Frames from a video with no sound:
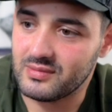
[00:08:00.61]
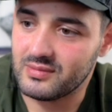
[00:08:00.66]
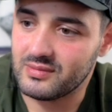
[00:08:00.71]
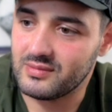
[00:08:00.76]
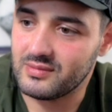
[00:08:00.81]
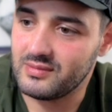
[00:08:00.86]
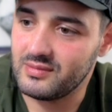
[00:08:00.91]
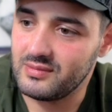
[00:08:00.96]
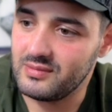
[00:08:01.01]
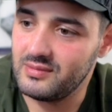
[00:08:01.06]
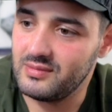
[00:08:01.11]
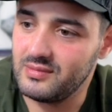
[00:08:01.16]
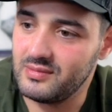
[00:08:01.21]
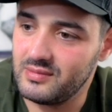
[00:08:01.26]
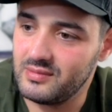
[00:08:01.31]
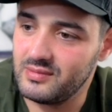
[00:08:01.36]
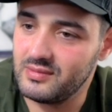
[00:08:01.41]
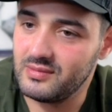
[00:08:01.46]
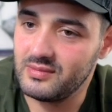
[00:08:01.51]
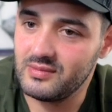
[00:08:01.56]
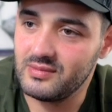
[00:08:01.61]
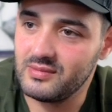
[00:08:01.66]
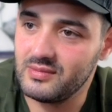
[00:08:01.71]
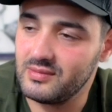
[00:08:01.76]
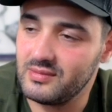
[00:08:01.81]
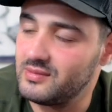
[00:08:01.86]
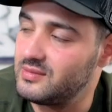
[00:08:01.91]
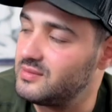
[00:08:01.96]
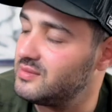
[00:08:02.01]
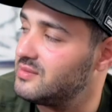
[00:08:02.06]

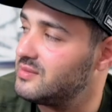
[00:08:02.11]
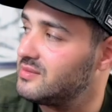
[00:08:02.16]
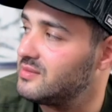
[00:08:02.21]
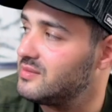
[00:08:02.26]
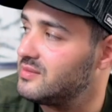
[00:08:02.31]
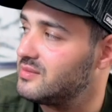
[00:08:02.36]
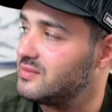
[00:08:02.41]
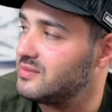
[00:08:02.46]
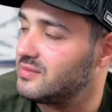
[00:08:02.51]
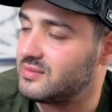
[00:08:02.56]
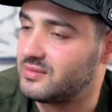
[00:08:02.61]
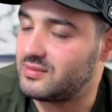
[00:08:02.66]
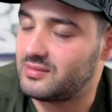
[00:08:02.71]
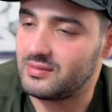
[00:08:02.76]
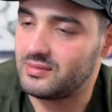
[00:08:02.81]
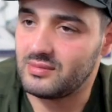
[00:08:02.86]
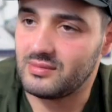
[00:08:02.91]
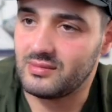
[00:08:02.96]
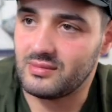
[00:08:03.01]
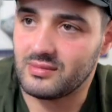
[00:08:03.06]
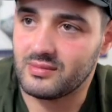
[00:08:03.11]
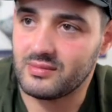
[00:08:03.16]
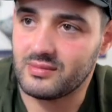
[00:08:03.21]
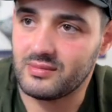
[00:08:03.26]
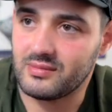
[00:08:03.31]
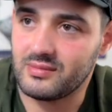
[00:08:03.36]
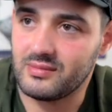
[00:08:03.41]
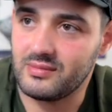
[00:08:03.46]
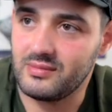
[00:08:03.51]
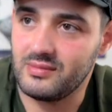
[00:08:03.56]

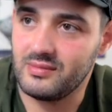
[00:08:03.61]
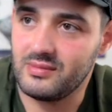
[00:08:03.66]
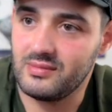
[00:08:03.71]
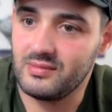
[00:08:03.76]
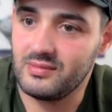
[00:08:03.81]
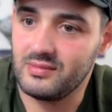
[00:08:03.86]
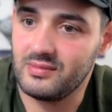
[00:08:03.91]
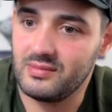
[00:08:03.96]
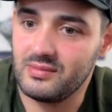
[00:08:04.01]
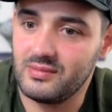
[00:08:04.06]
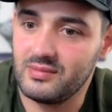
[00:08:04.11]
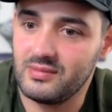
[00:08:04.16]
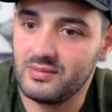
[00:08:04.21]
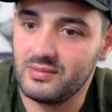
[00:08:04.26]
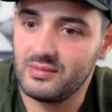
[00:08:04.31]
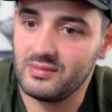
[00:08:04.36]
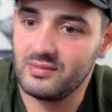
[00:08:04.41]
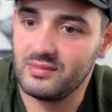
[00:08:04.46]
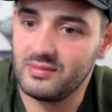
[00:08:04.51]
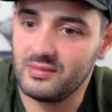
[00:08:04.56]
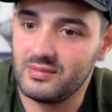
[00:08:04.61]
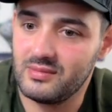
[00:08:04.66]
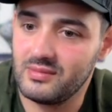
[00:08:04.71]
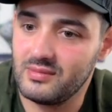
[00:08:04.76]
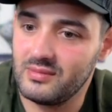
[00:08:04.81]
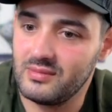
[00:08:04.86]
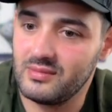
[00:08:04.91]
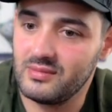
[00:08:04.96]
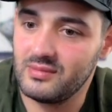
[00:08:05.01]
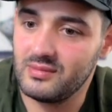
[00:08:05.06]

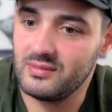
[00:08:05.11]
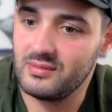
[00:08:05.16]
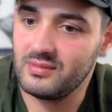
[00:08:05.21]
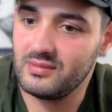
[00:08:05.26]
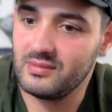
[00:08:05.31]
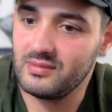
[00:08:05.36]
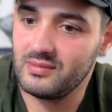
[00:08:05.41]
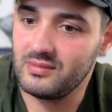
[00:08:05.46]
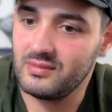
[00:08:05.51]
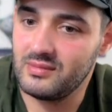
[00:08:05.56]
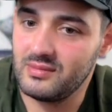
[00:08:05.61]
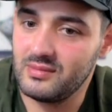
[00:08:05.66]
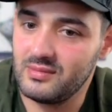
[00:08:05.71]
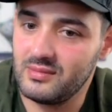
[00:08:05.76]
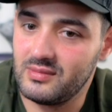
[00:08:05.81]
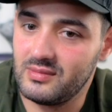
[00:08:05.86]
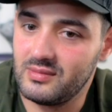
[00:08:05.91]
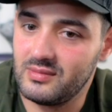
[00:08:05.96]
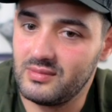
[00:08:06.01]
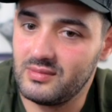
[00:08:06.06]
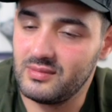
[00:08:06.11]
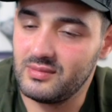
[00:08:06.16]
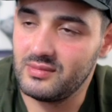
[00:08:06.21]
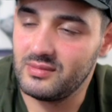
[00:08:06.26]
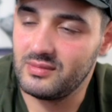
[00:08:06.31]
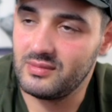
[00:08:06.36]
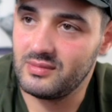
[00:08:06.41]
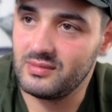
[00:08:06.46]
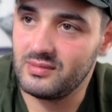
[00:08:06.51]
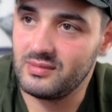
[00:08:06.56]

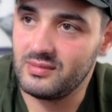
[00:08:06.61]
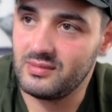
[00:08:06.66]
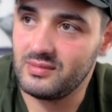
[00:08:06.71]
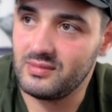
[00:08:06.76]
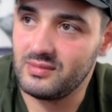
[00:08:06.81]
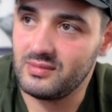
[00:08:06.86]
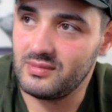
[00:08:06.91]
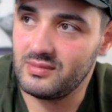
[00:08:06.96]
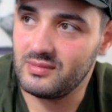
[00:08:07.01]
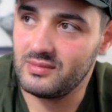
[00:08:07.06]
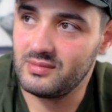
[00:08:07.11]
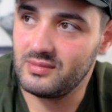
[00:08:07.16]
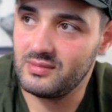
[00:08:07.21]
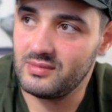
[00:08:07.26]
(not speaking)